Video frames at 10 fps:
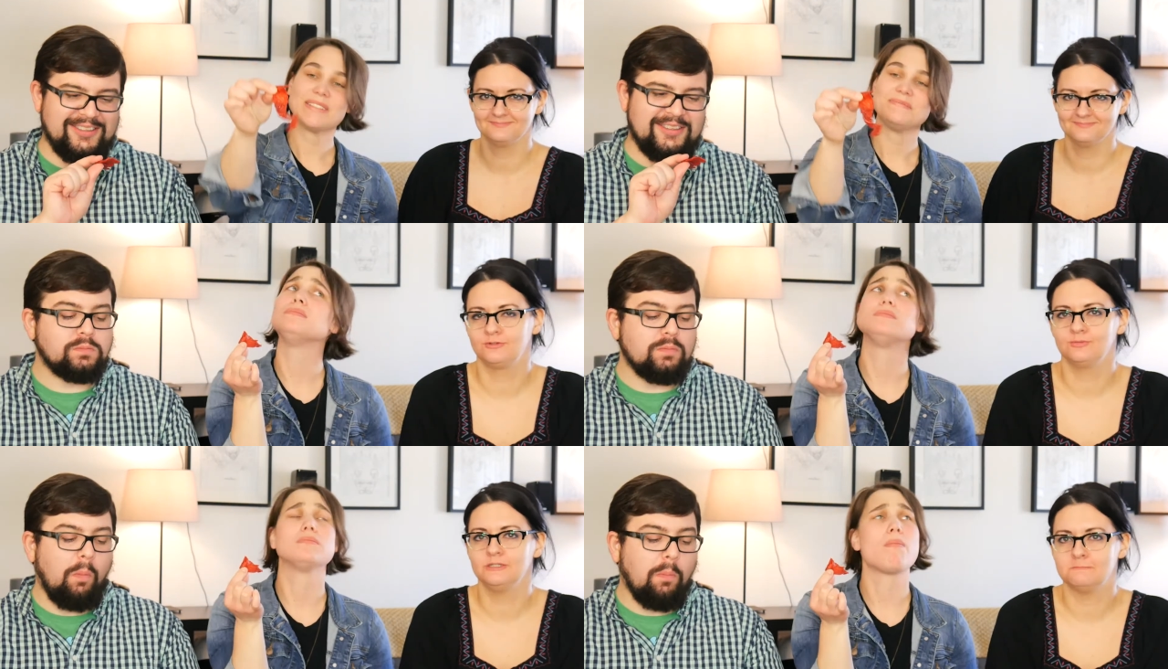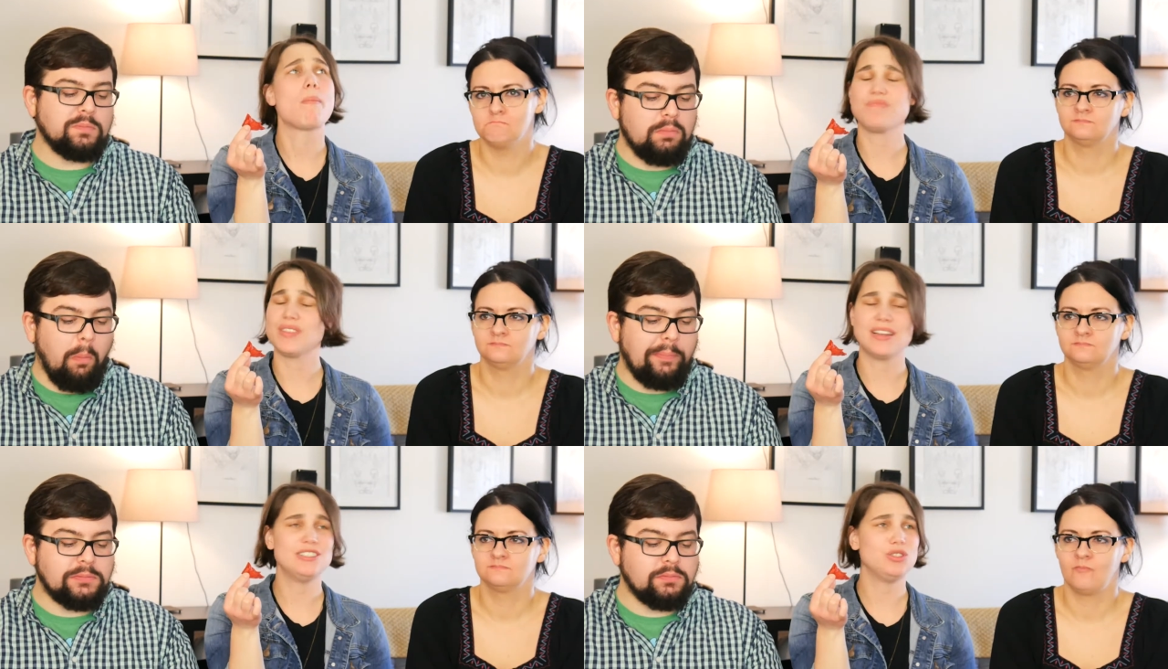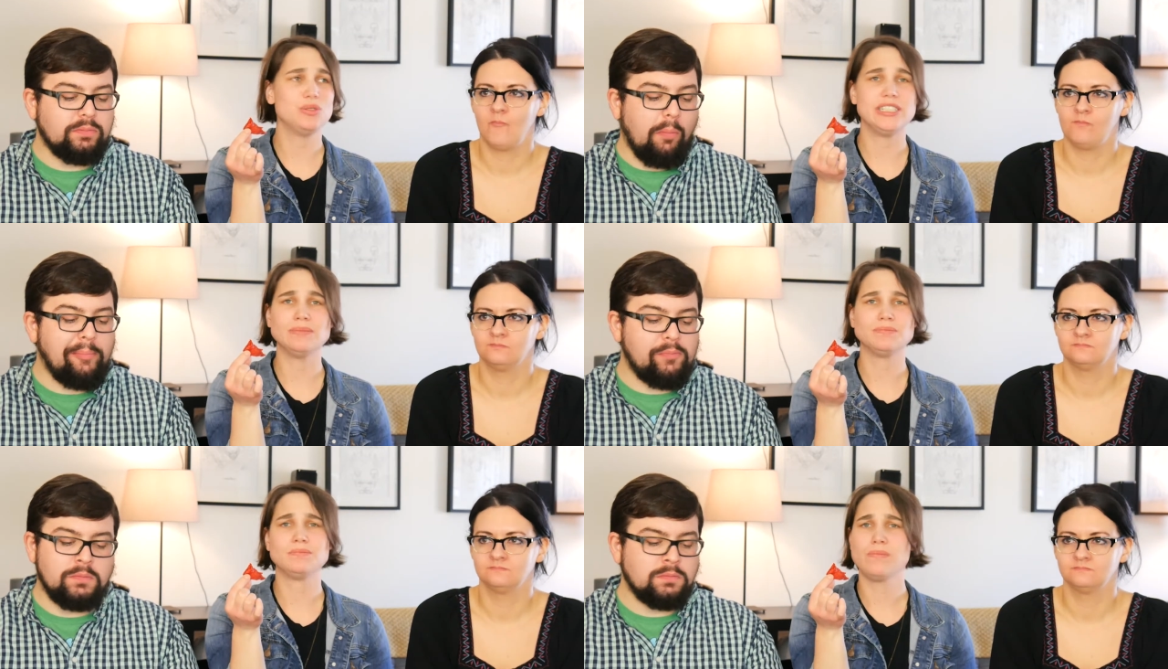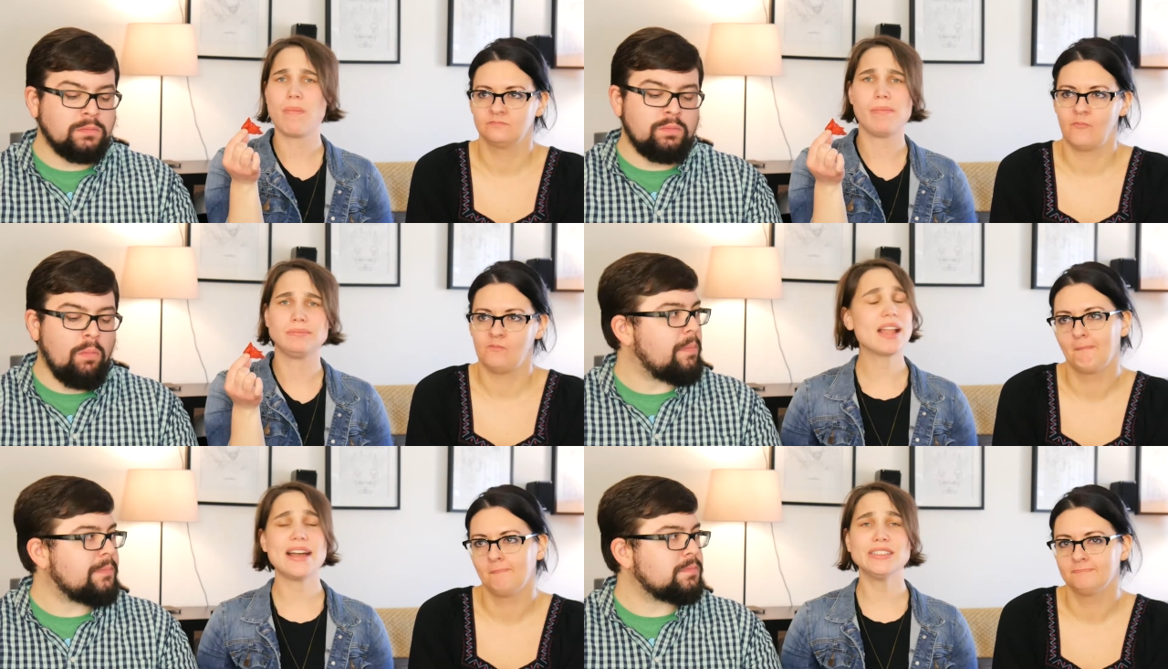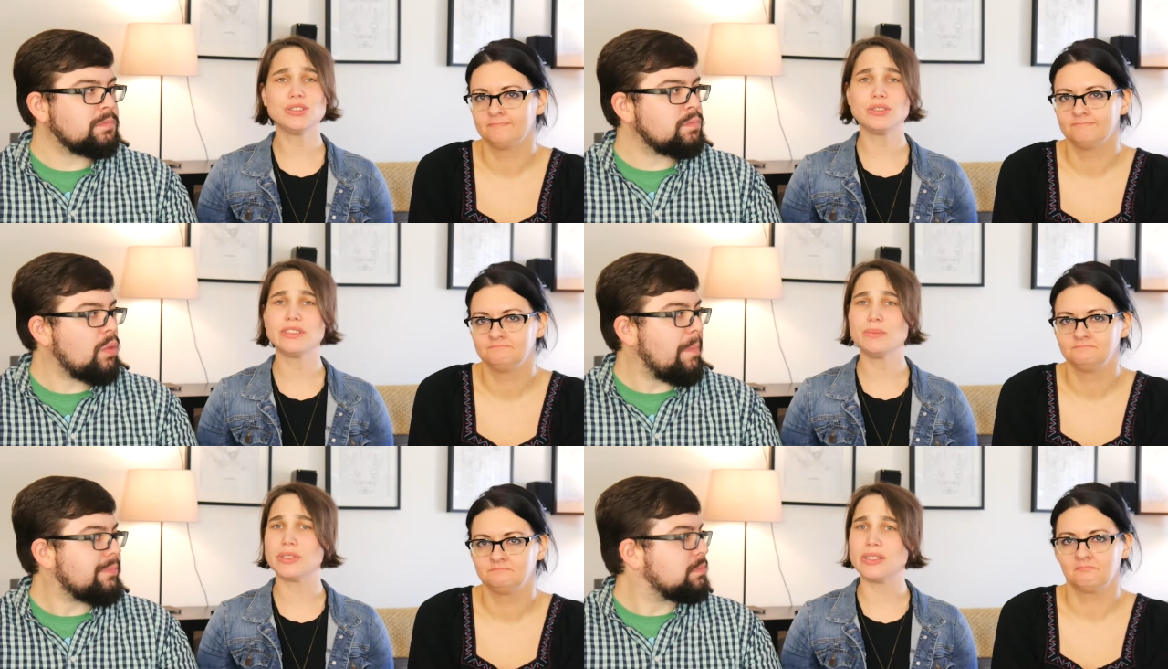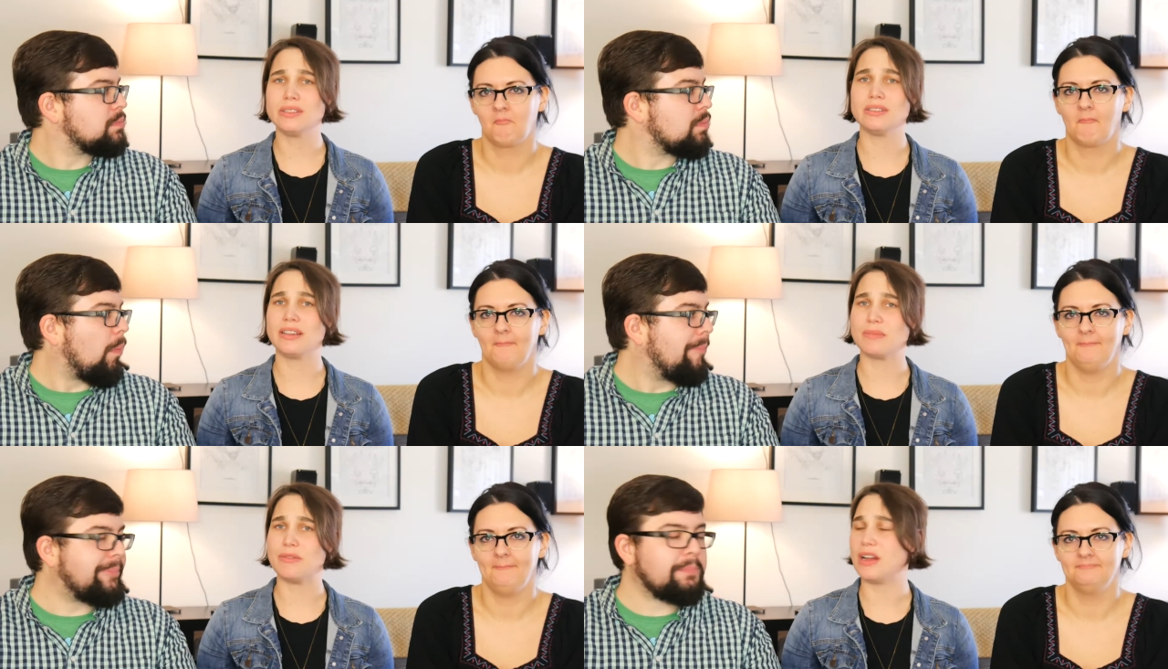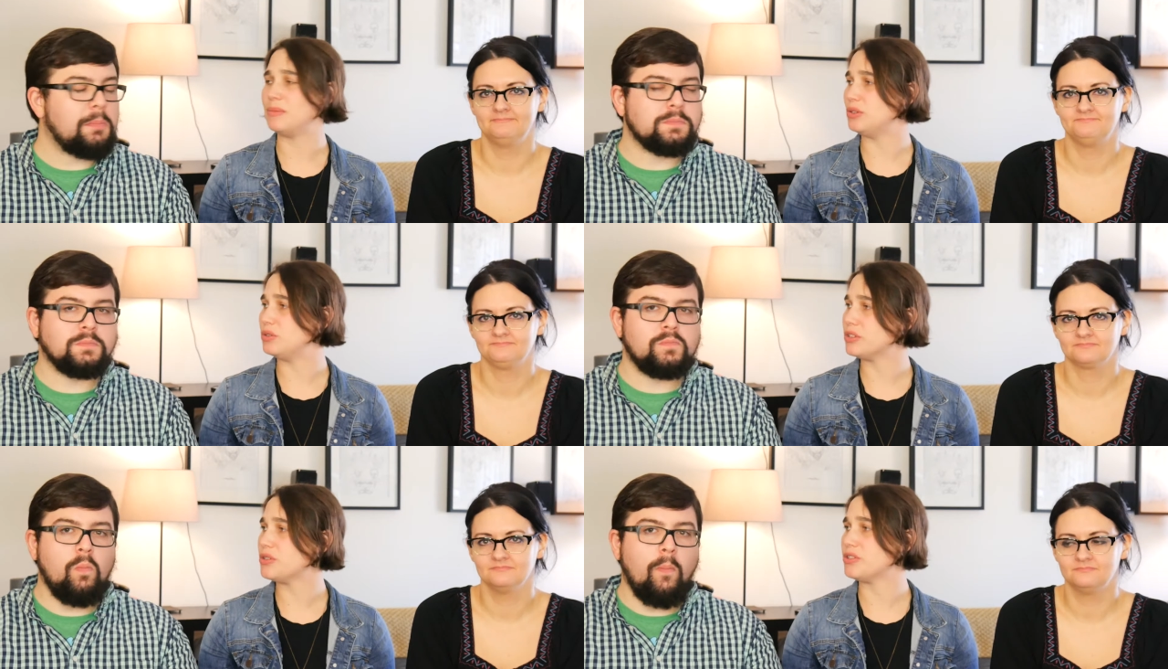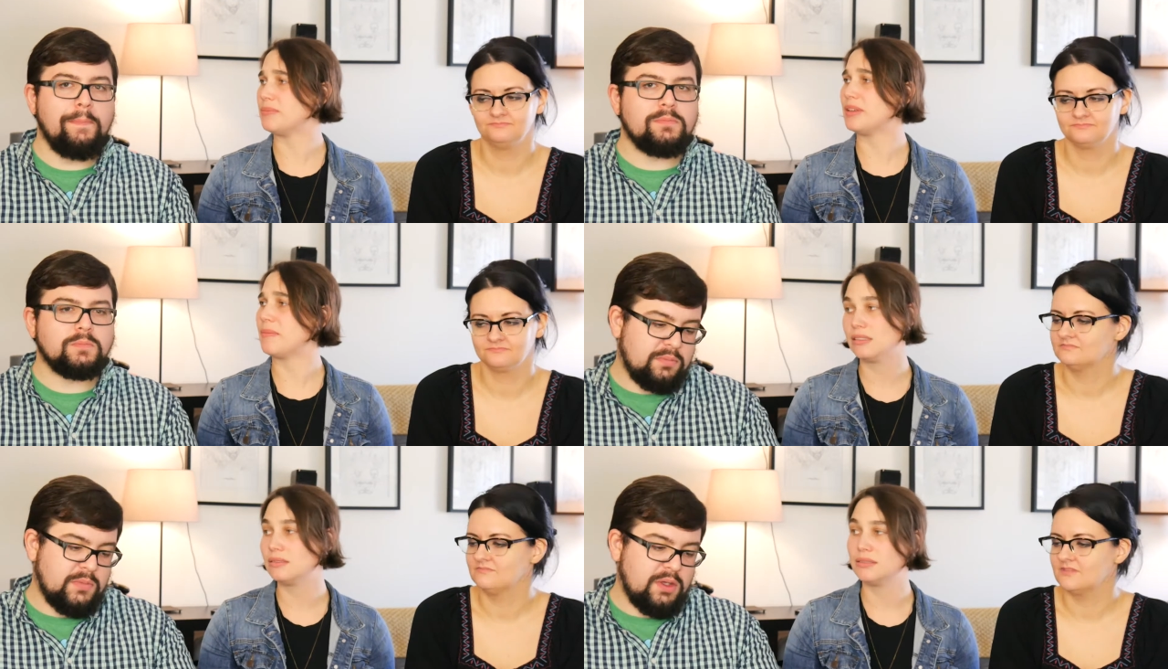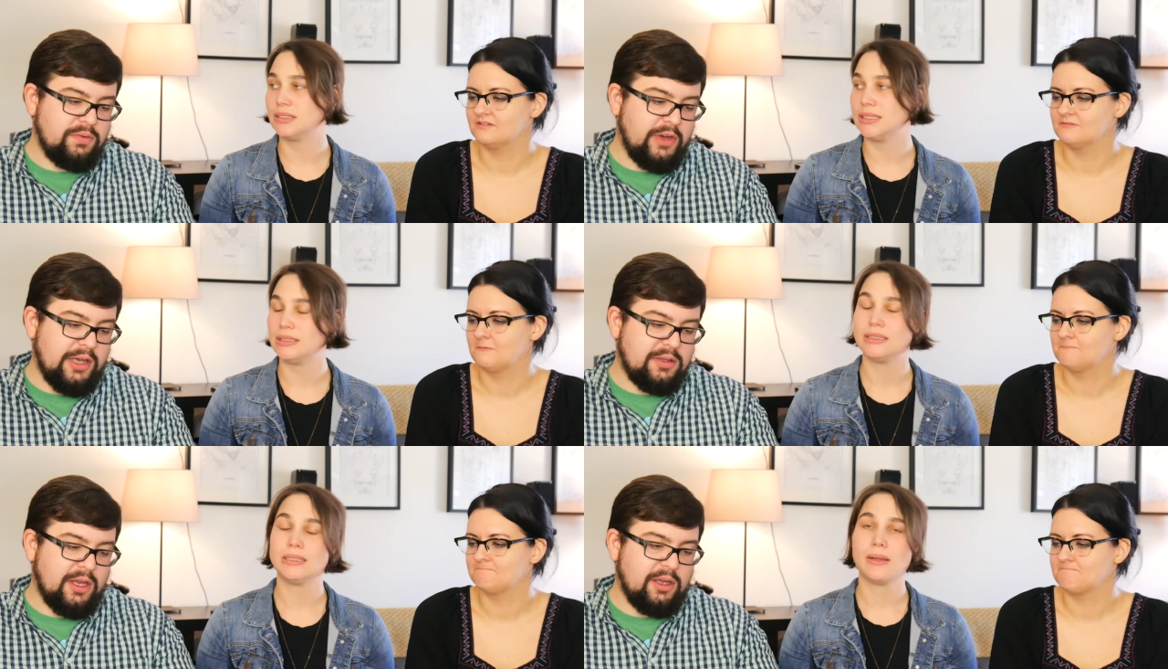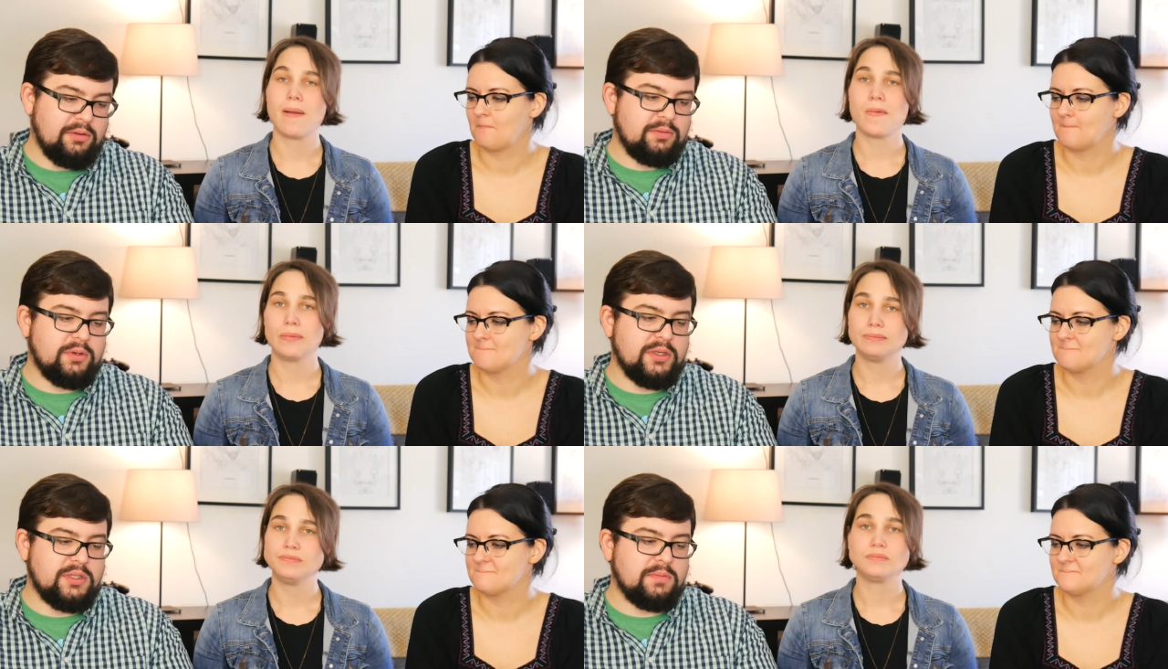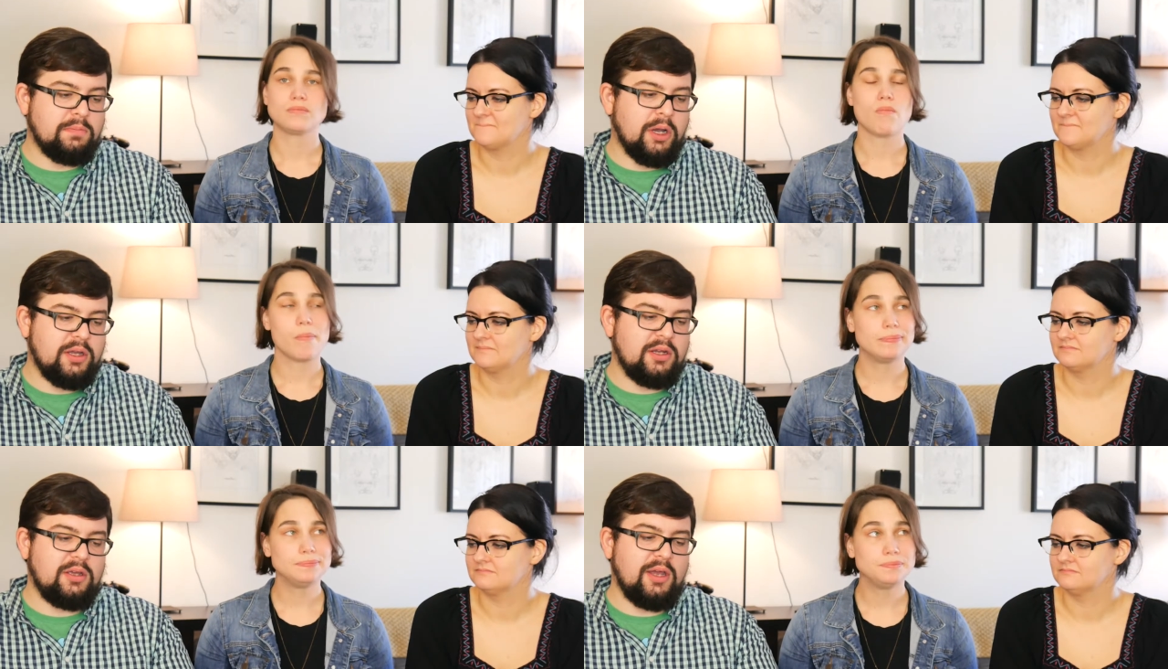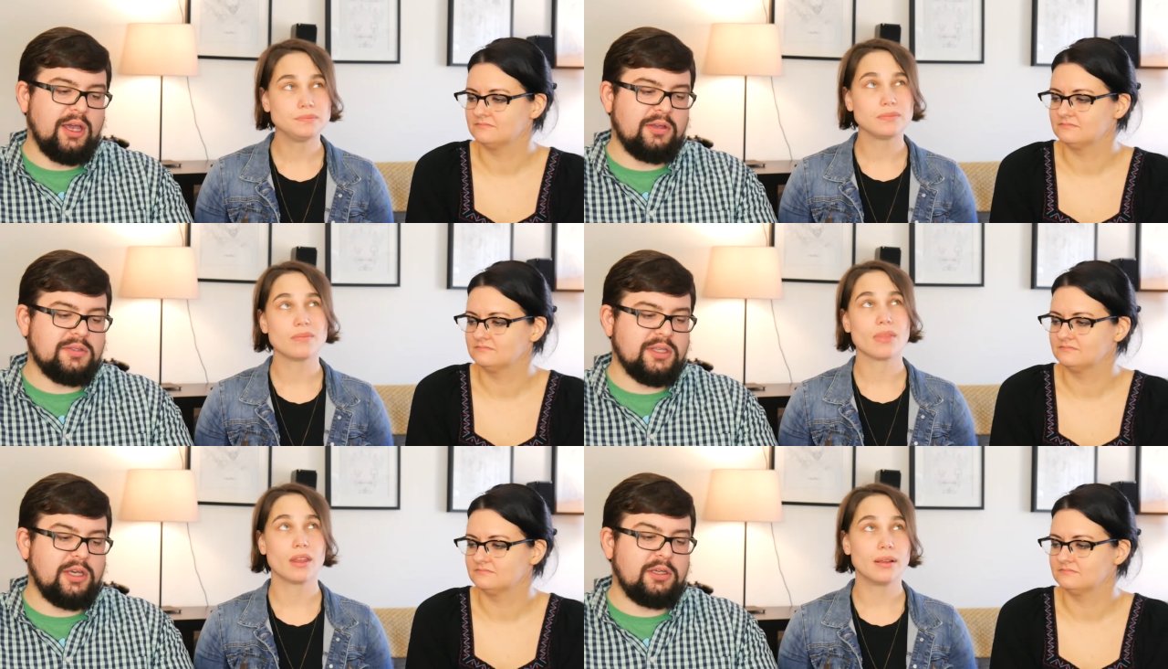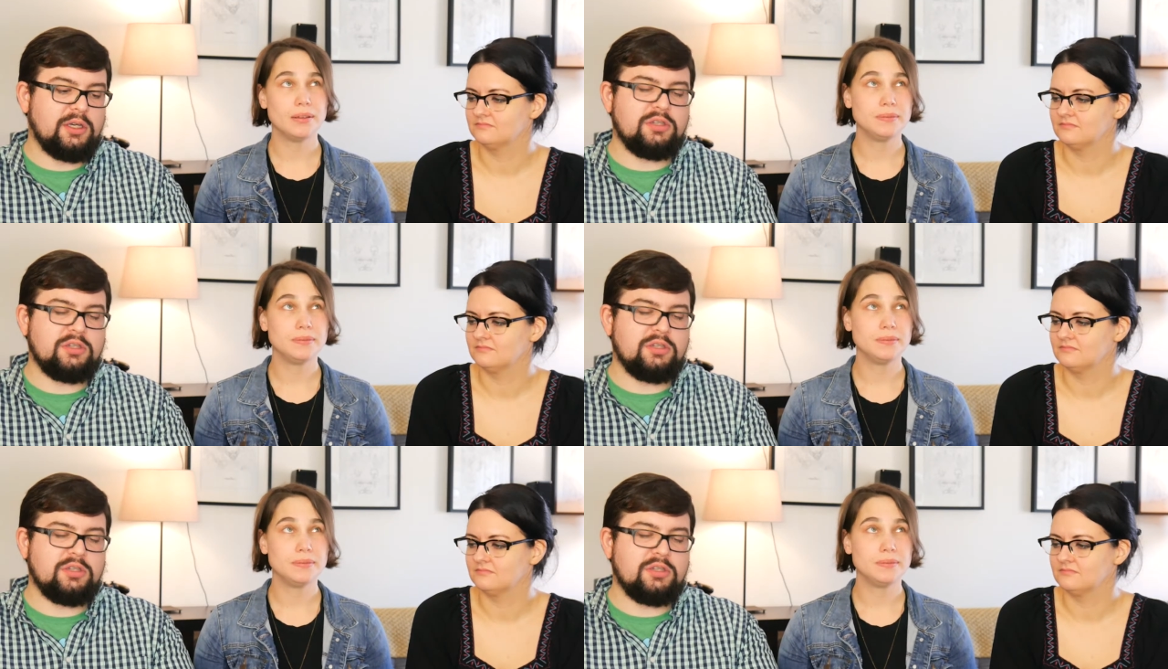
Speaker 1: Sweet. Not chewy.
Speaker 2: Mm-mm.
Speaker 1: I could totally put this in like my ramen noodles or
Speaker 2: something. The fact that it was marketed as like a